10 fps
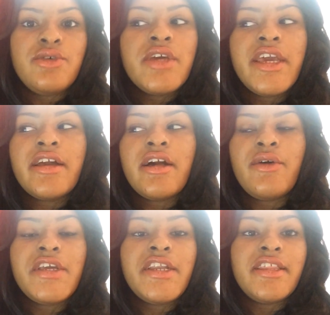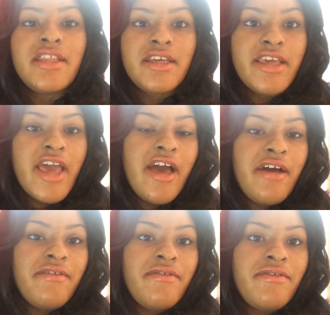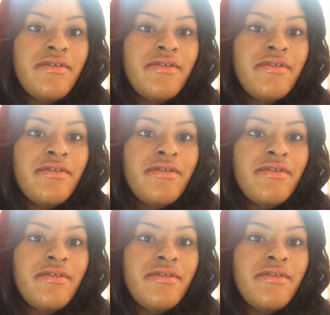you can't go eat at the cafe,